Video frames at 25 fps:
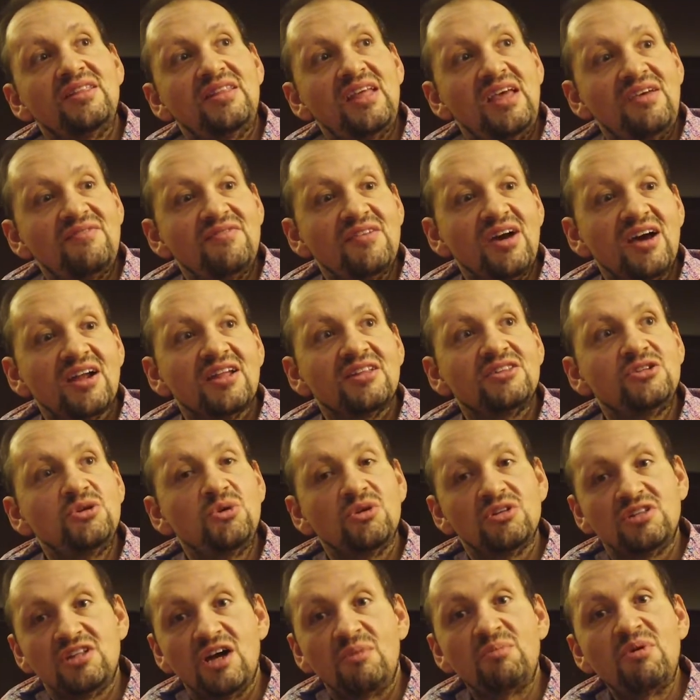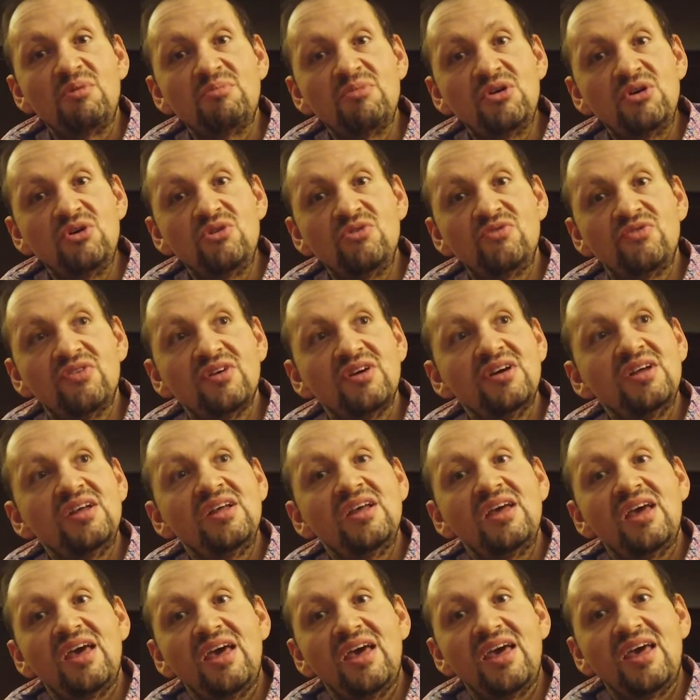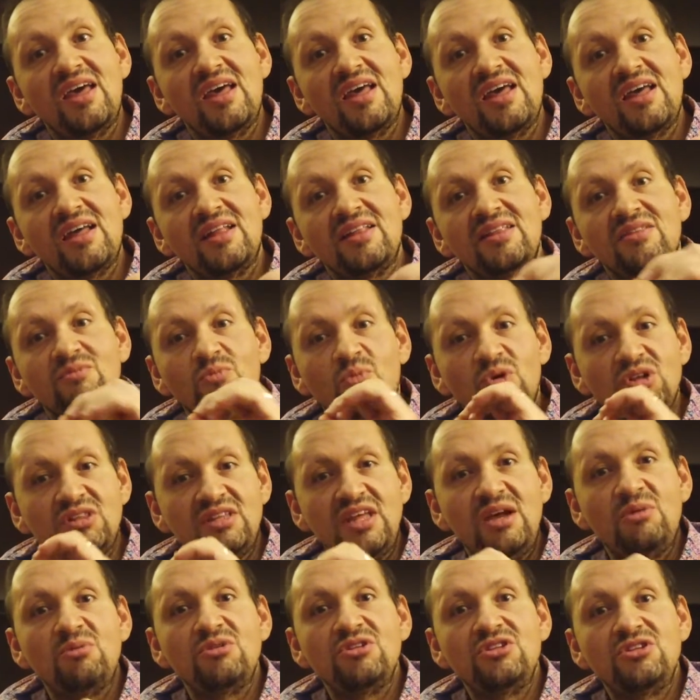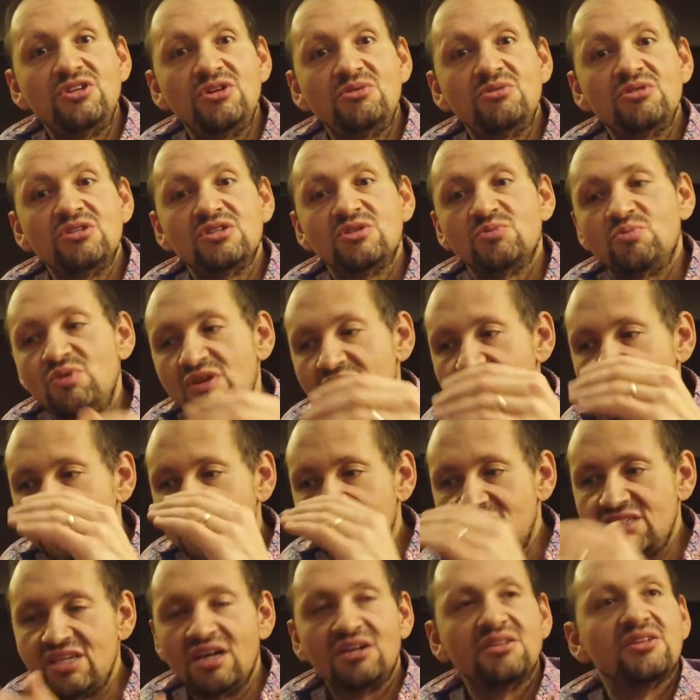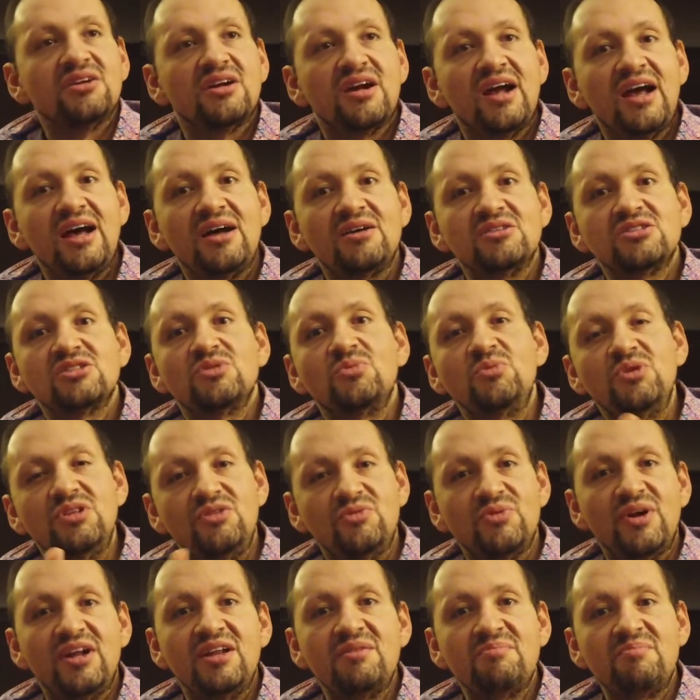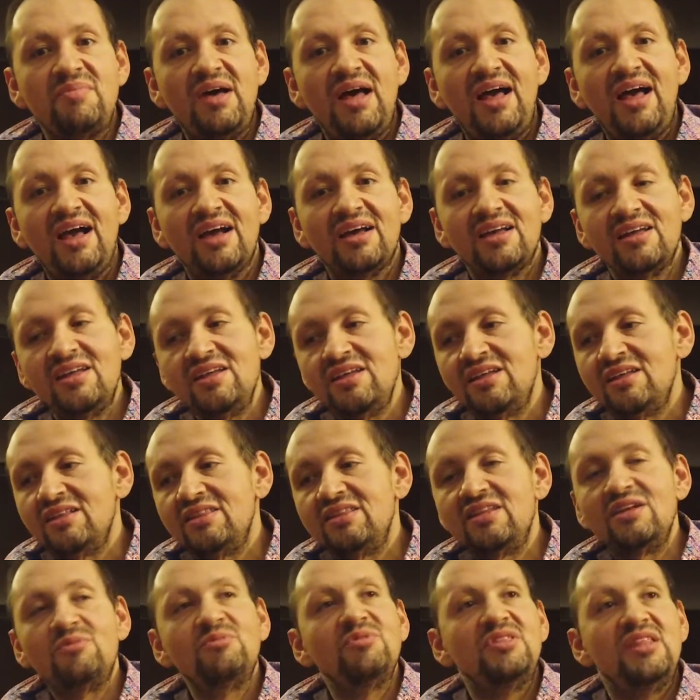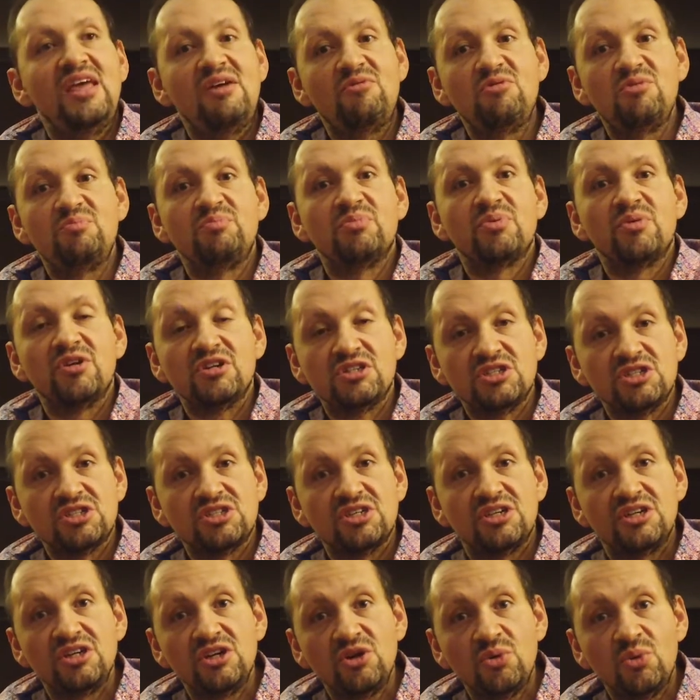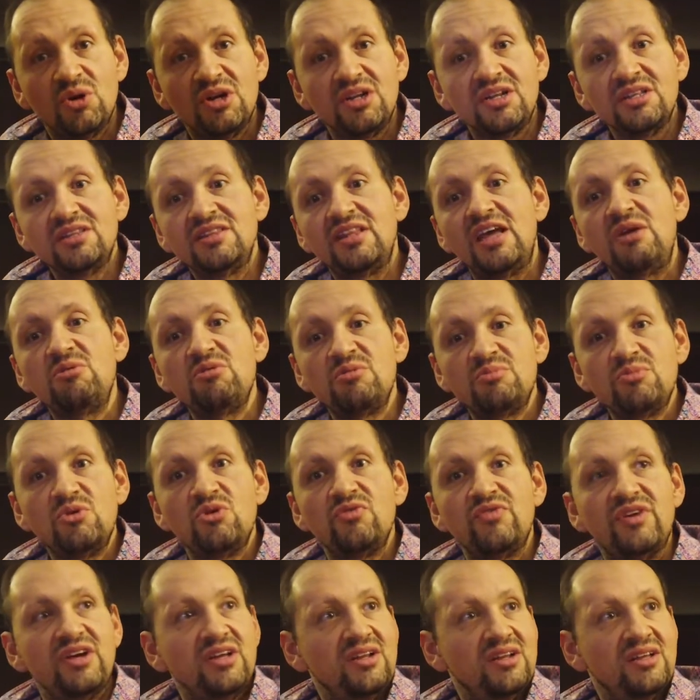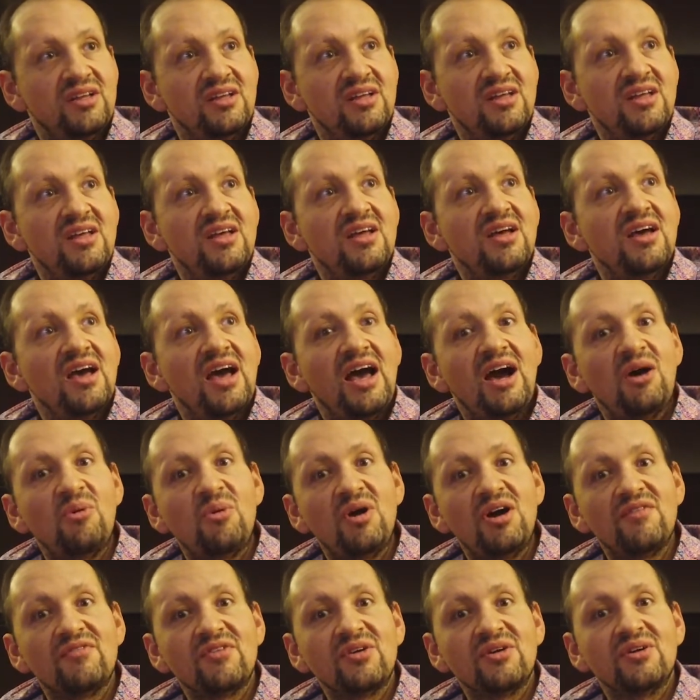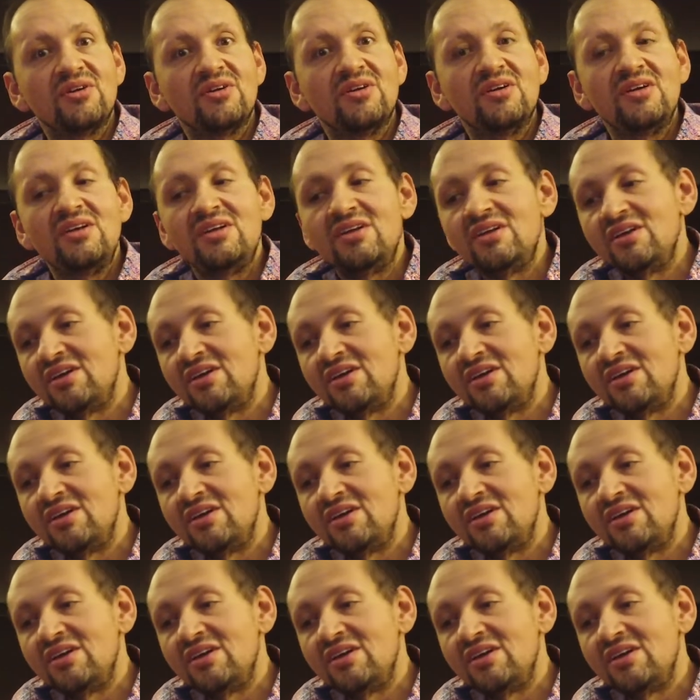They've got to do a double move and what they would do is we'd sell their house, we'd rent it back, then they would purchase a new one, they would move in. However,